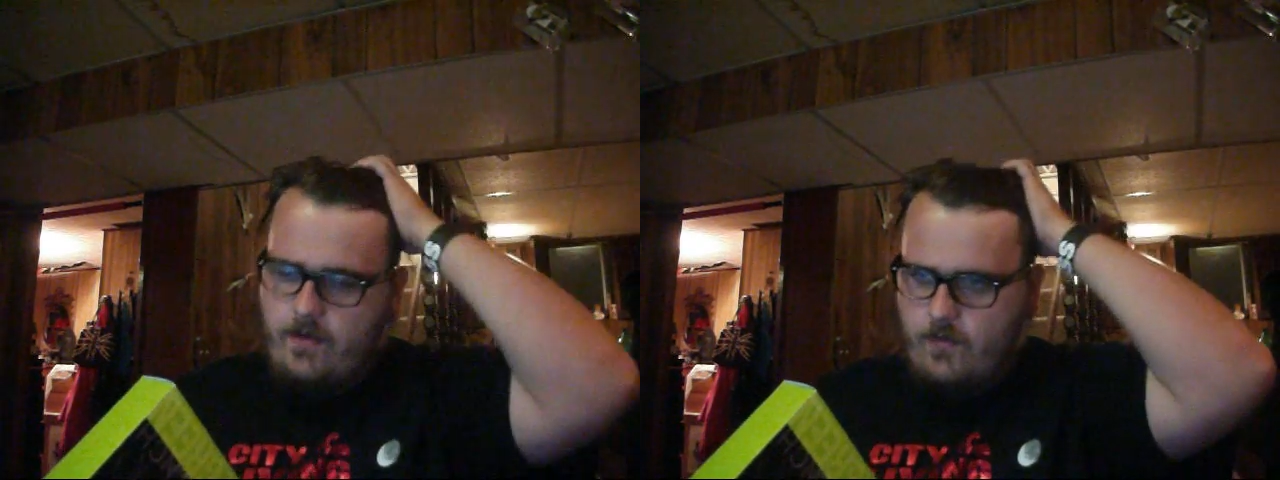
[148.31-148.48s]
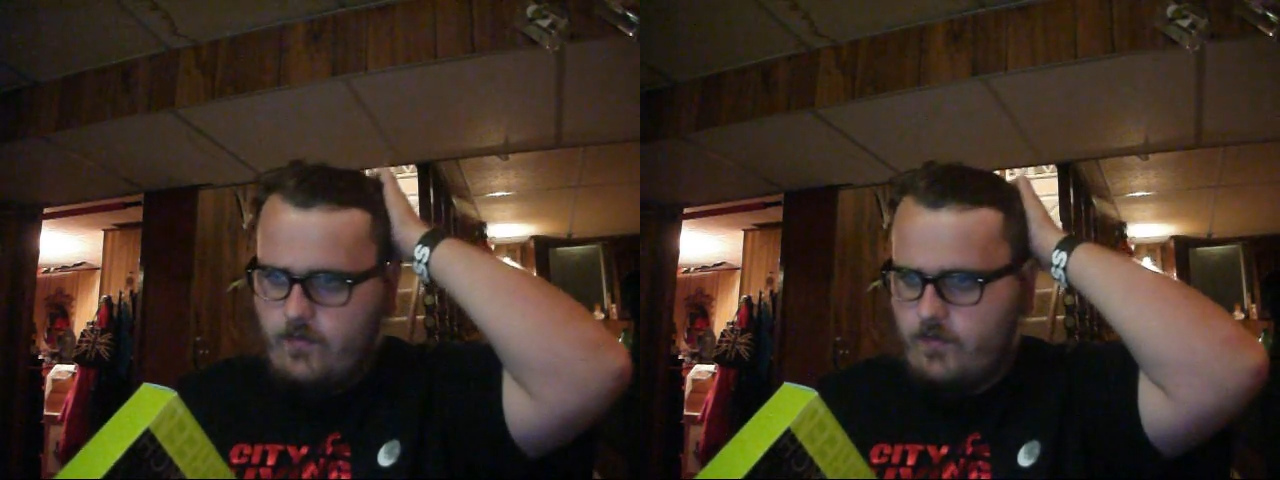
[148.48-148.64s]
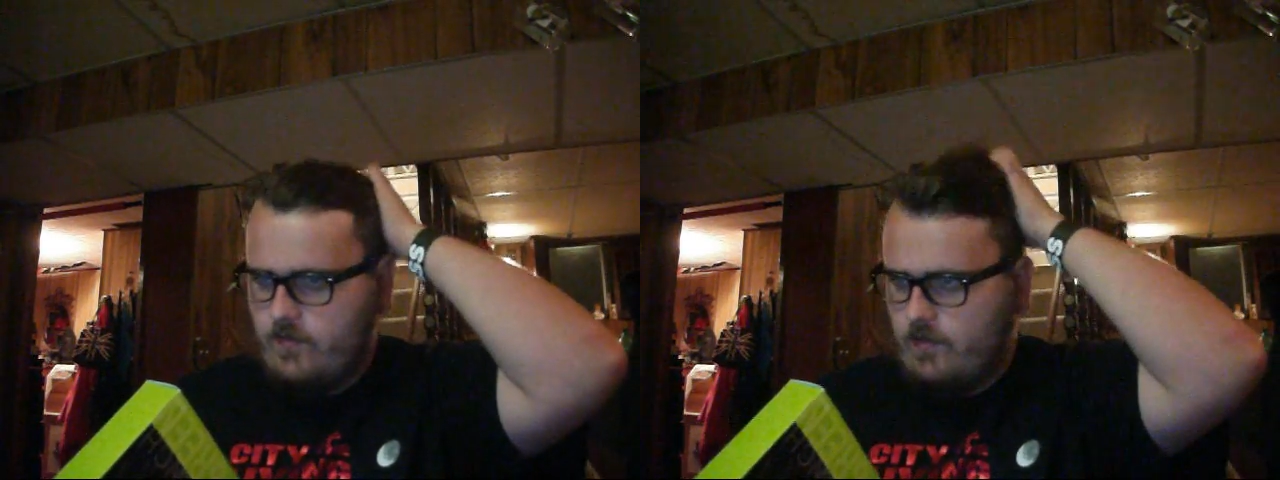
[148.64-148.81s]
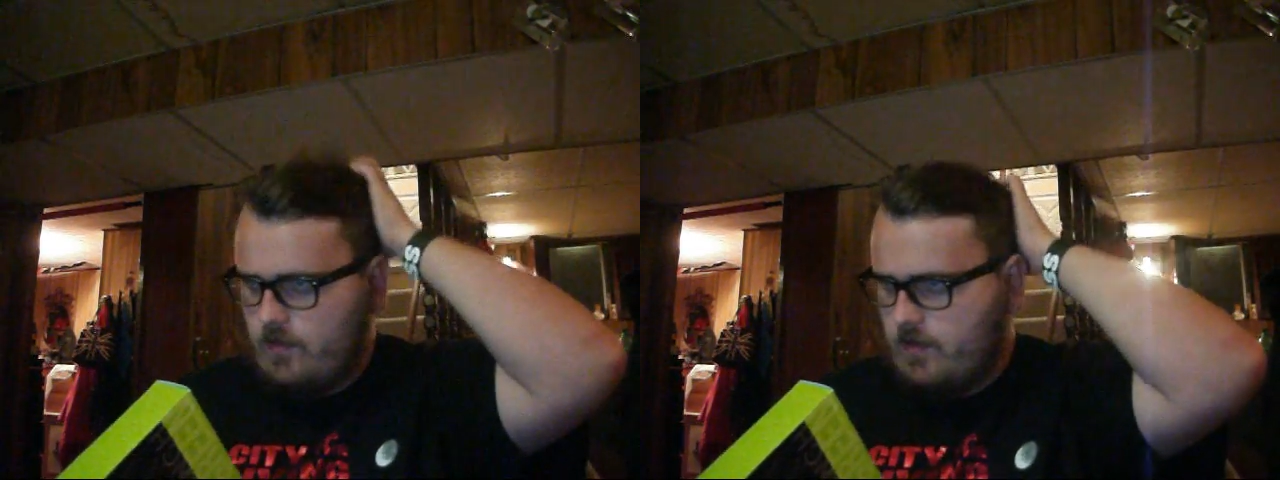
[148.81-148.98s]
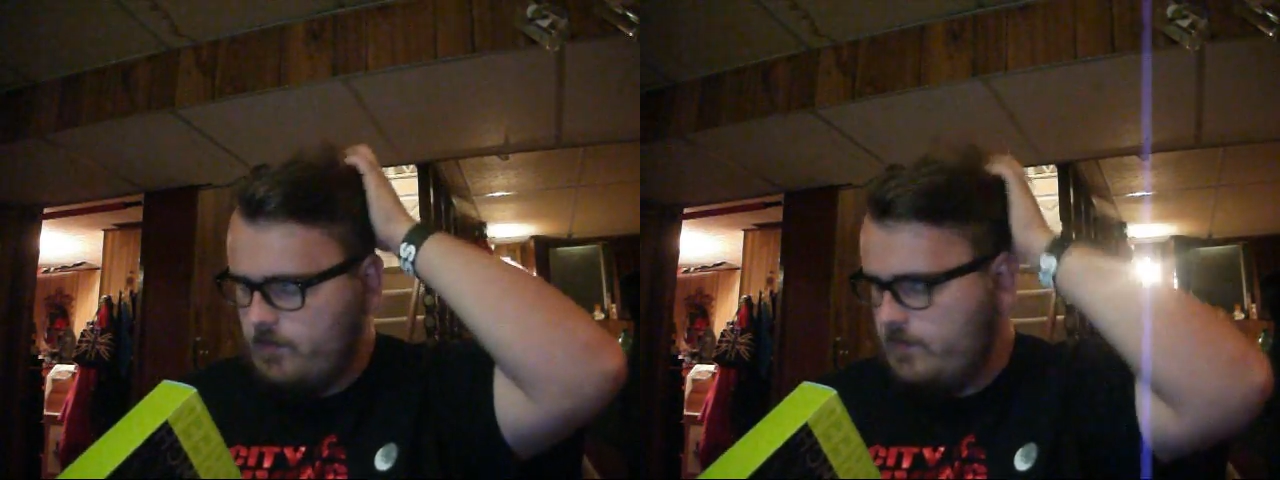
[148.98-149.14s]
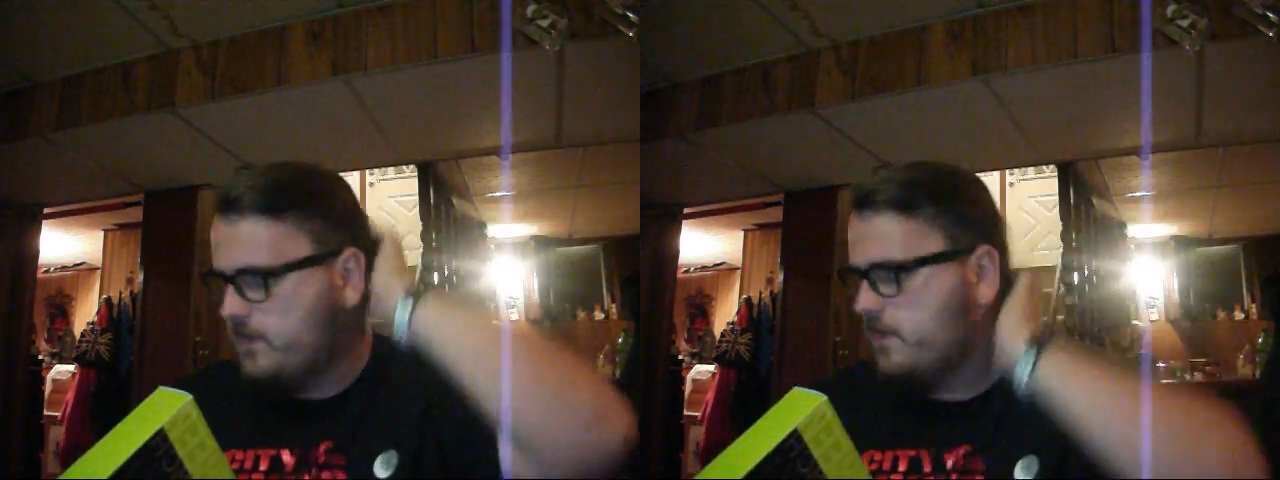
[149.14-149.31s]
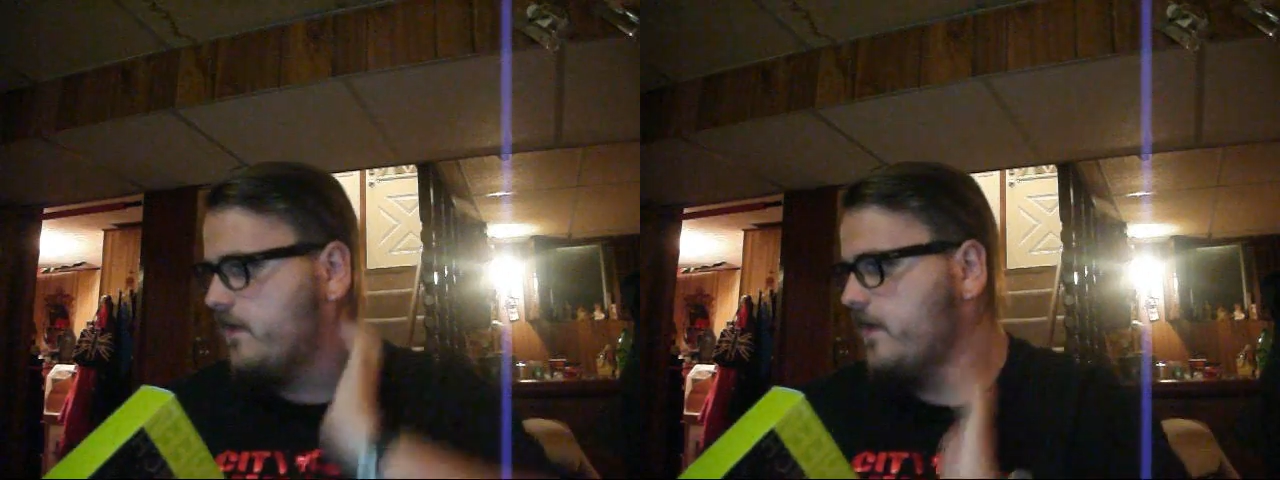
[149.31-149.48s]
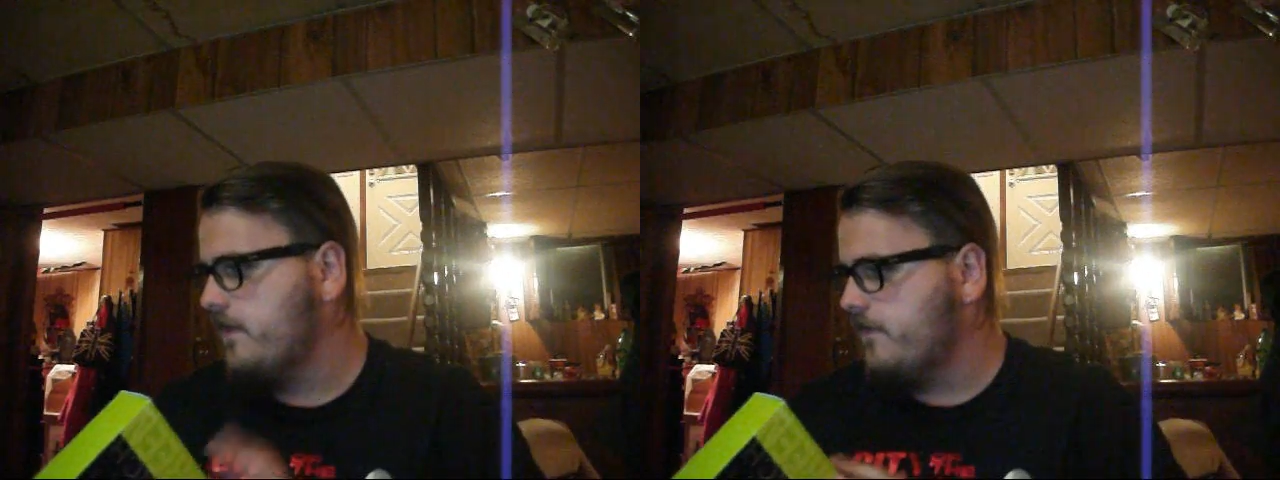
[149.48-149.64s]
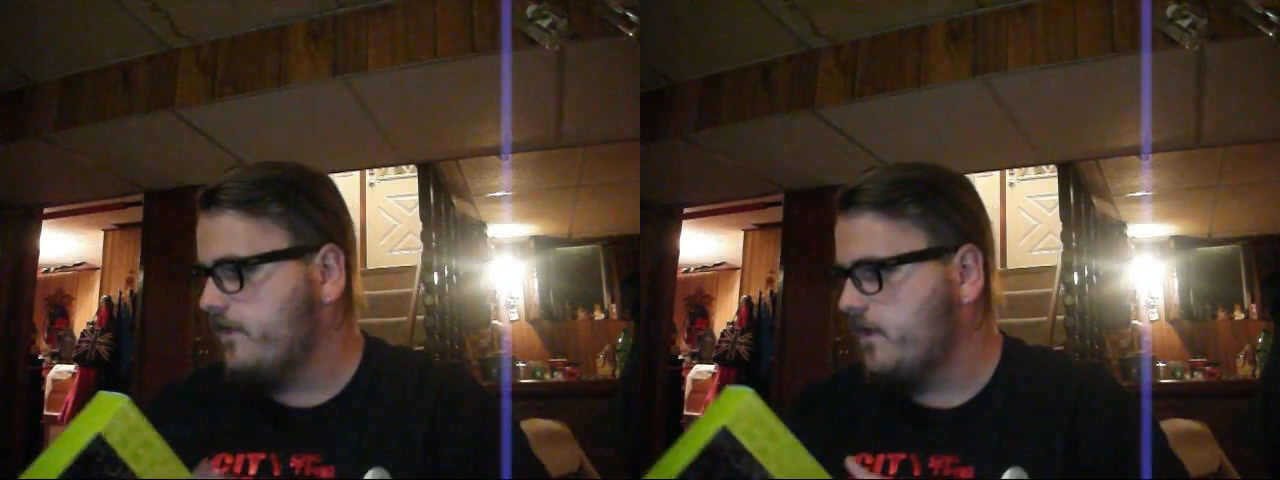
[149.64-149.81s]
goes along with a lot of the